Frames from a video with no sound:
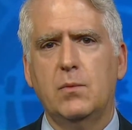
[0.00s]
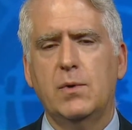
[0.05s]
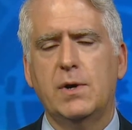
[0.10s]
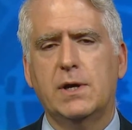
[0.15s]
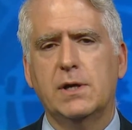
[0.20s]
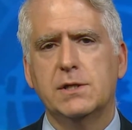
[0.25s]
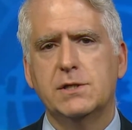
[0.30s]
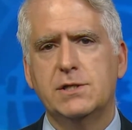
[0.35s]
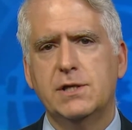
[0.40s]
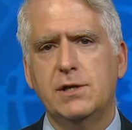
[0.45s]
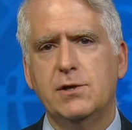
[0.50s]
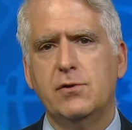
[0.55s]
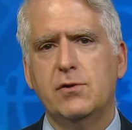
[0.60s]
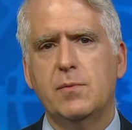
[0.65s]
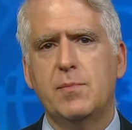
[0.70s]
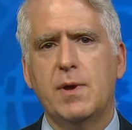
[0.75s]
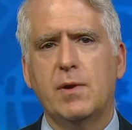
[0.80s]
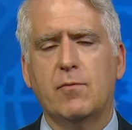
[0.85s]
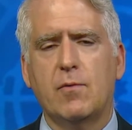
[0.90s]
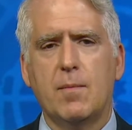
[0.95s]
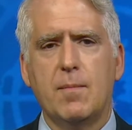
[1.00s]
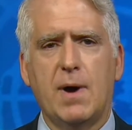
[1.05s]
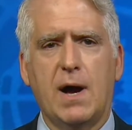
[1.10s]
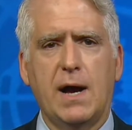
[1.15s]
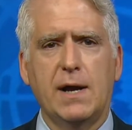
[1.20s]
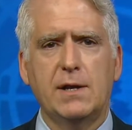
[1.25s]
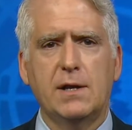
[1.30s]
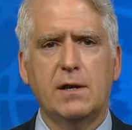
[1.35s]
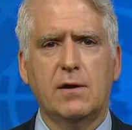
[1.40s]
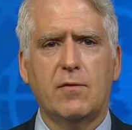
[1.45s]
We continue to be
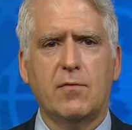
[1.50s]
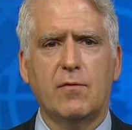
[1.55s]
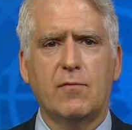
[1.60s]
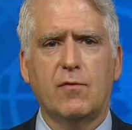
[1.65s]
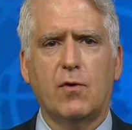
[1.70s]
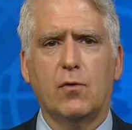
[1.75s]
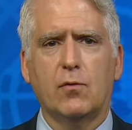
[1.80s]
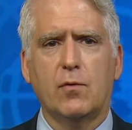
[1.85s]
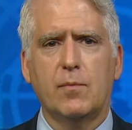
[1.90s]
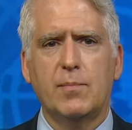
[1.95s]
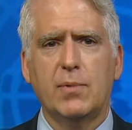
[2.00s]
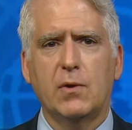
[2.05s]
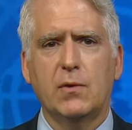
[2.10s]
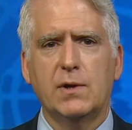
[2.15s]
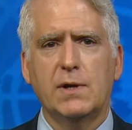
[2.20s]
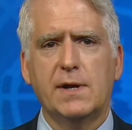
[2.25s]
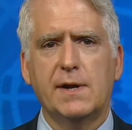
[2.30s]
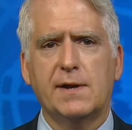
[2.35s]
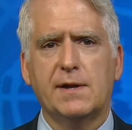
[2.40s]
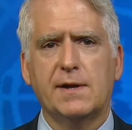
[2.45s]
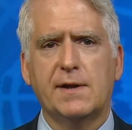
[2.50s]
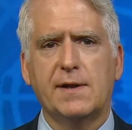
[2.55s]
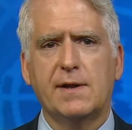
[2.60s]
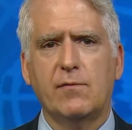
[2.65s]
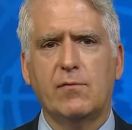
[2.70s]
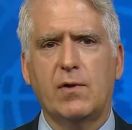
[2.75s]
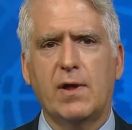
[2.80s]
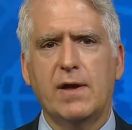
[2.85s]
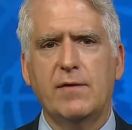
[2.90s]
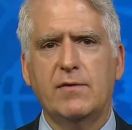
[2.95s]
reminded of the vulnerabilities to
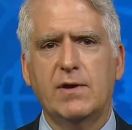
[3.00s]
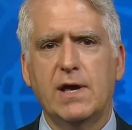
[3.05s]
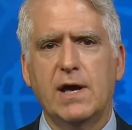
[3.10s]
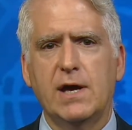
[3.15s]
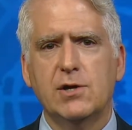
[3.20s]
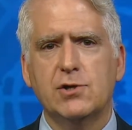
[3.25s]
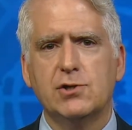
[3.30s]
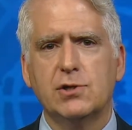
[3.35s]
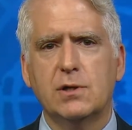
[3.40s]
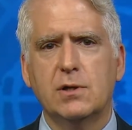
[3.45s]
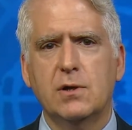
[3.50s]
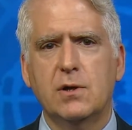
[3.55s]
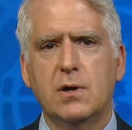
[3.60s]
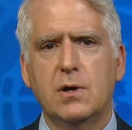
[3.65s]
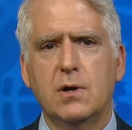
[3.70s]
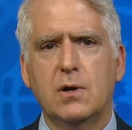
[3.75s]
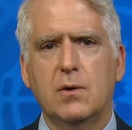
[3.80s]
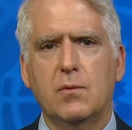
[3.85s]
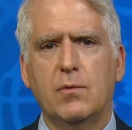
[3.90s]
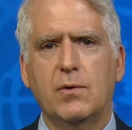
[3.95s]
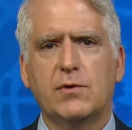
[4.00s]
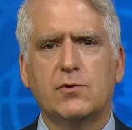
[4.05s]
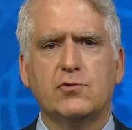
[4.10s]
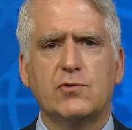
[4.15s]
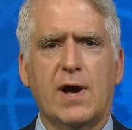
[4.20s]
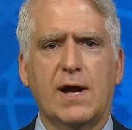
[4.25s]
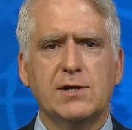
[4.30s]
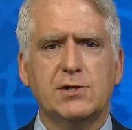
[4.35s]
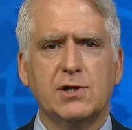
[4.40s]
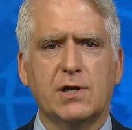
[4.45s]
civil aviation with
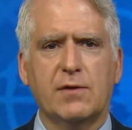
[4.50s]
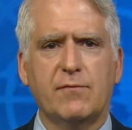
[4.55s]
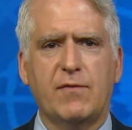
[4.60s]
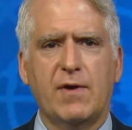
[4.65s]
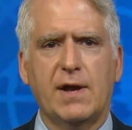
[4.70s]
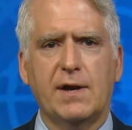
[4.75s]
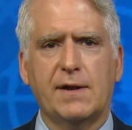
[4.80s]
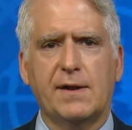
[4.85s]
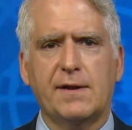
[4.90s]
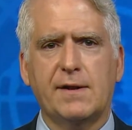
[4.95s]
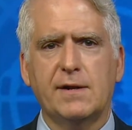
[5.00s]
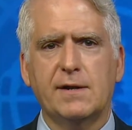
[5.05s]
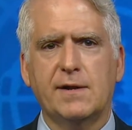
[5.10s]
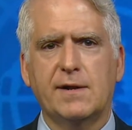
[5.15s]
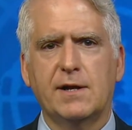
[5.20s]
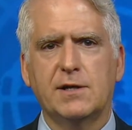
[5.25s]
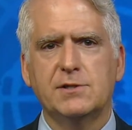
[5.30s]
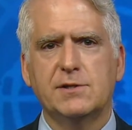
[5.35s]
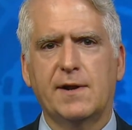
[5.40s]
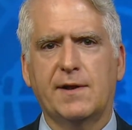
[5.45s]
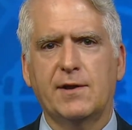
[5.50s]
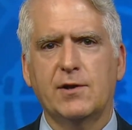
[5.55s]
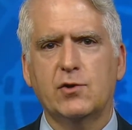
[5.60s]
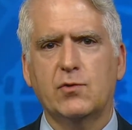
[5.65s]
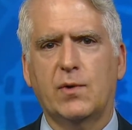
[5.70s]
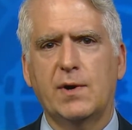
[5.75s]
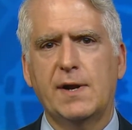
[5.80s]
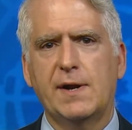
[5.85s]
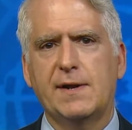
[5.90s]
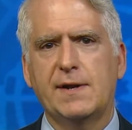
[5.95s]
tragic events such as the
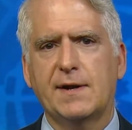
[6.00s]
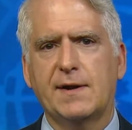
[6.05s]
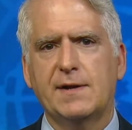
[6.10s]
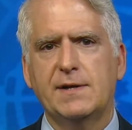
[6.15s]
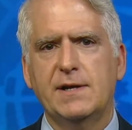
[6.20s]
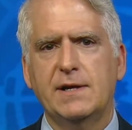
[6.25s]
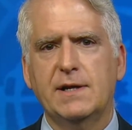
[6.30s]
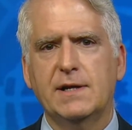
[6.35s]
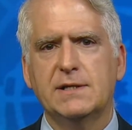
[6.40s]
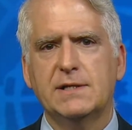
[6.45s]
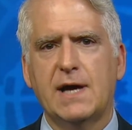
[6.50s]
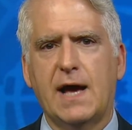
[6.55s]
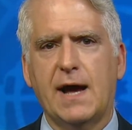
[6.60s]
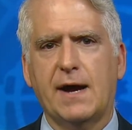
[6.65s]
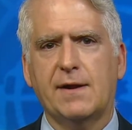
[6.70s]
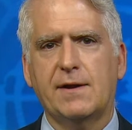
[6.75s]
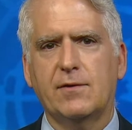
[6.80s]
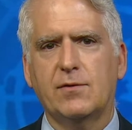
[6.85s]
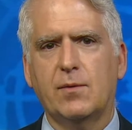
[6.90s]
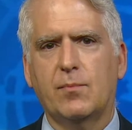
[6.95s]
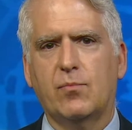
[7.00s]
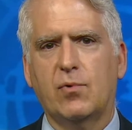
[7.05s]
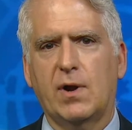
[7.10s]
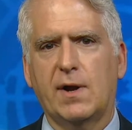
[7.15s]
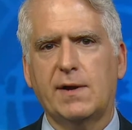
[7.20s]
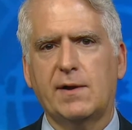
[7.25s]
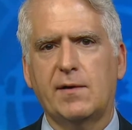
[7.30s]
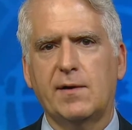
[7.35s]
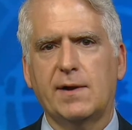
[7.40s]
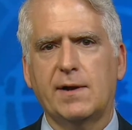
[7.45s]
2016 attacks at the
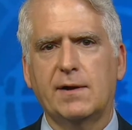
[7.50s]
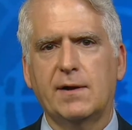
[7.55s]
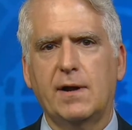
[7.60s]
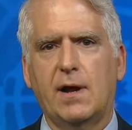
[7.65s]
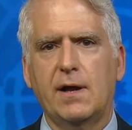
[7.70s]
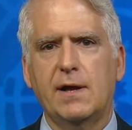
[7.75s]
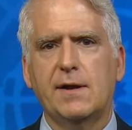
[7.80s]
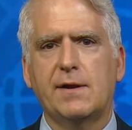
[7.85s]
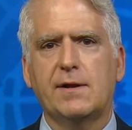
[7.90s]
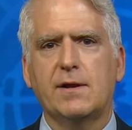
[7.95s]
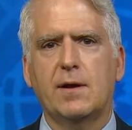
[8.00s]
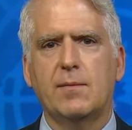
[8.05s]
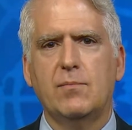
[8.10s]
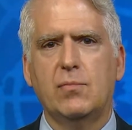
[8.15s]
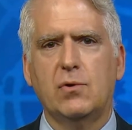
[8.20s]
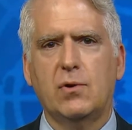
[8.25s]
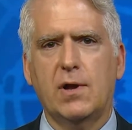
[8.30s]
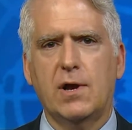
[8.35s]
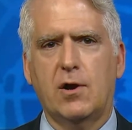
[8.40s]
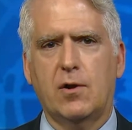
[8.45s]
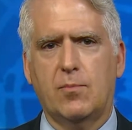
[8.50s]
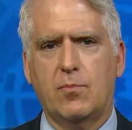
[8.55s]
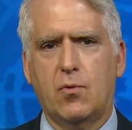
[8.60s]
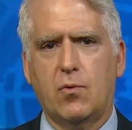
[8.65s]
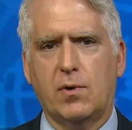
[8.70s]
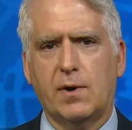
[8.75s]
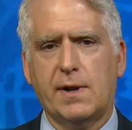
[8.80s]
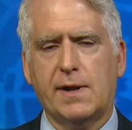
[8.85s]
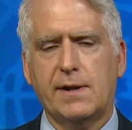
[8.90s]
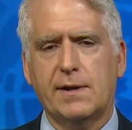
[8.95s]
Brussels and Istanbul
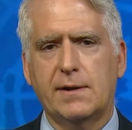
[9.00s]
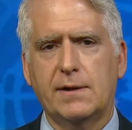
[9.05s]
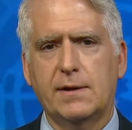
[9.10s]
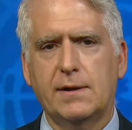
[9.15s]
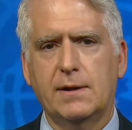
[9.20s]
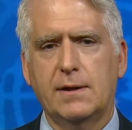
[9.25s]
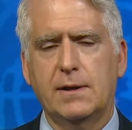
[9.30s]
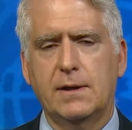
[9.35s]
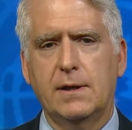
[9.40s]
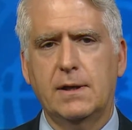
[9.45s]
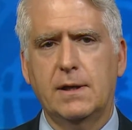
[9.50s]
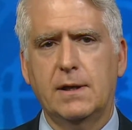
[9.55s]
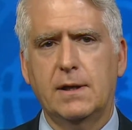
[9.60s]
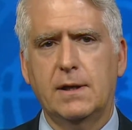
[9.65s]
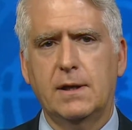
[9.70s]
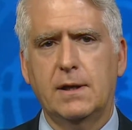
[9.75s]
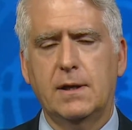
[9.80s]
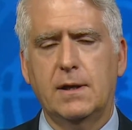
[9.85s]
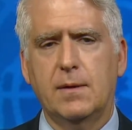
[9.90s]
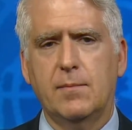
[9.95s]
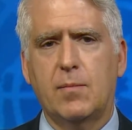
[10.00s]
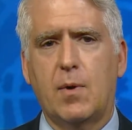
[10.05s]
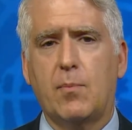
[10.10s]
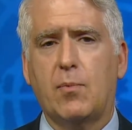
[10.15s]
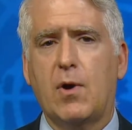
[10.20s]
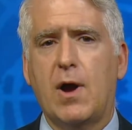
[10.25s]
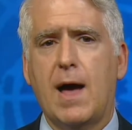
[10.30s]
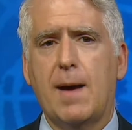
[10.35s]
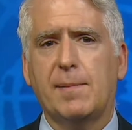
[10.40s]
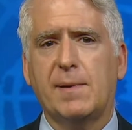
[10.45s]
airports. But
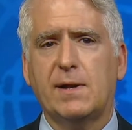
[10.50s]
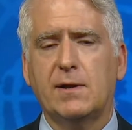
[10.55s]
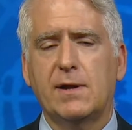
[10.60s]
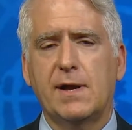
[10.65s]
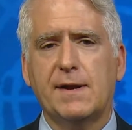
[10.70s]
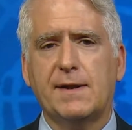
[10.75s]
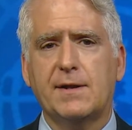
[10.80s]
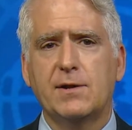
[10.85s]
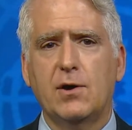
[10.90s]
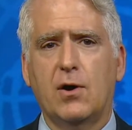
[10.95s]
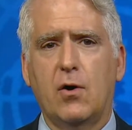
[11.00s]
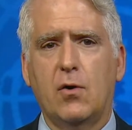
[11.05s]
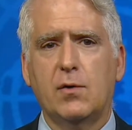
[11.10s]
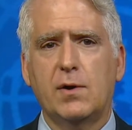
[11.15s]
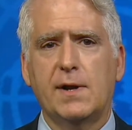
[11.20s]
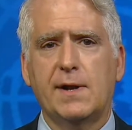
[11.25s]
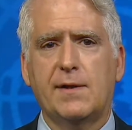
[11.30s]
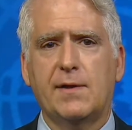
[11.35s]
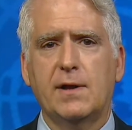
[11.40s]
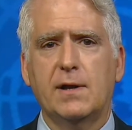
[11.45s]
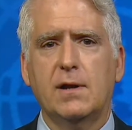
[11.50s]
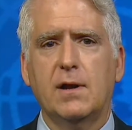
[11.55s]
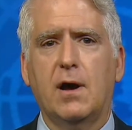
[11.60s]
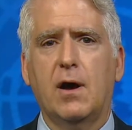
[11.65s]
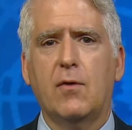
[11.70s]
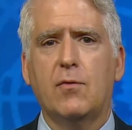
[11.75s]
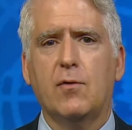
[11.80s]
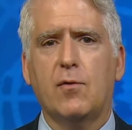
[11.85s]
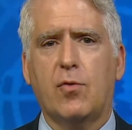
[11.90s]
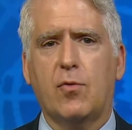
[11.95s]
perhaps less known is that
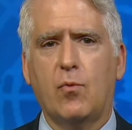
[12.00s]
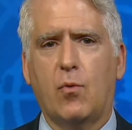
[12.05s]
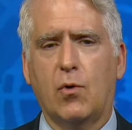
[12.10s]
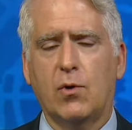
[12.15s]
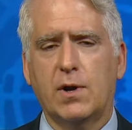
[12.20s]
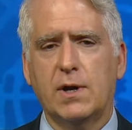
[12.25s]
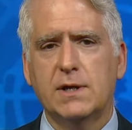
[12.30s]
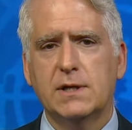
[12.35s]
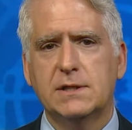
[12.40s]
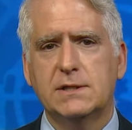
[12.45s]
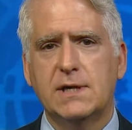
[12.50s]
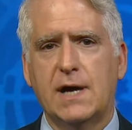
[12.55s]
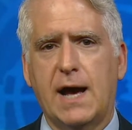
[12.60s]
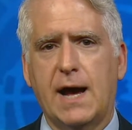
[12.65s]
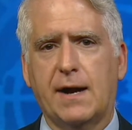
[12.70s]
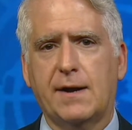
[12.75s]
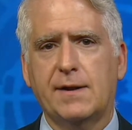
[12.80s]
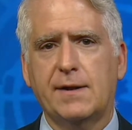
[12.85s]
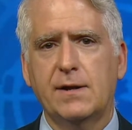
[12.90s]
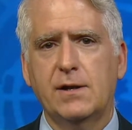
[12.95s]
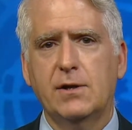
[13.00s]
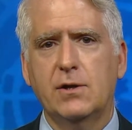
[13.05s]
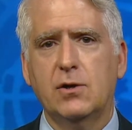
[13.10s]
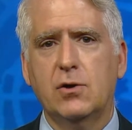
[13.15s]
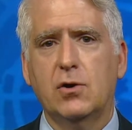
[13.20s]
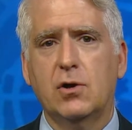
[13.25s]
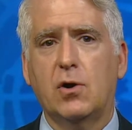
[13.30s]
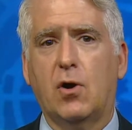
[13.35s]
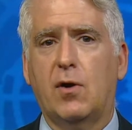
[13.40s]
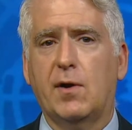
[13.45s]
other thwarted attacks
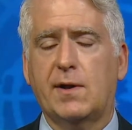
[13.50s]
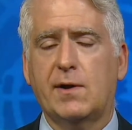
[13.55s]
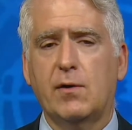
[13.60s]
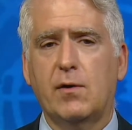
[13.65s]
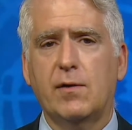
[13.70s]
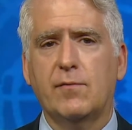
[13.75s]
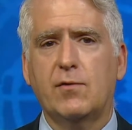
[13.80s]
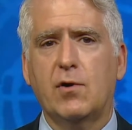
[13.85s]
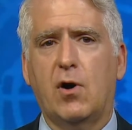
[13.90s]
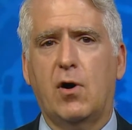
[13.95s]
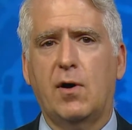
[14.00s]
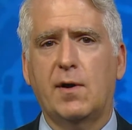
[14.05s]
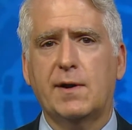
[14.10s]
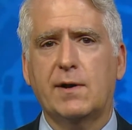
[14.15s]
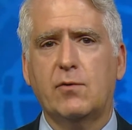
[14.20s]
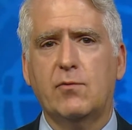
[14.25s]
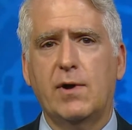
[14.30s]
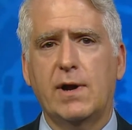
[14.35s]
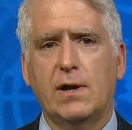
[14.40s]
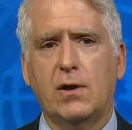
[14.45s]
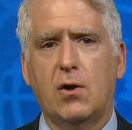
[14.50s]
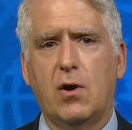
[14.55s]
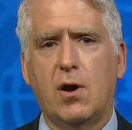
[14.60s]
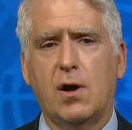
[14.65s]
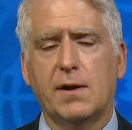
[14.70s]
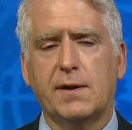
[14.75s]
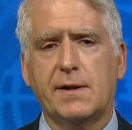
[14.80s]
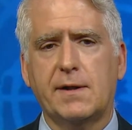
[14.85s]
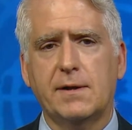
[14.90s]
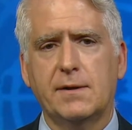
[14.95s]
could also have caused great
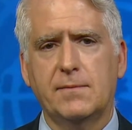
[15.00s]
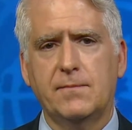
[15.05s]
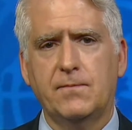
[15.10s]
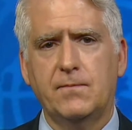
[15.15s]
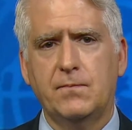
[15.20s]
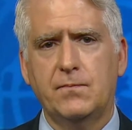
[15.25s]
loss.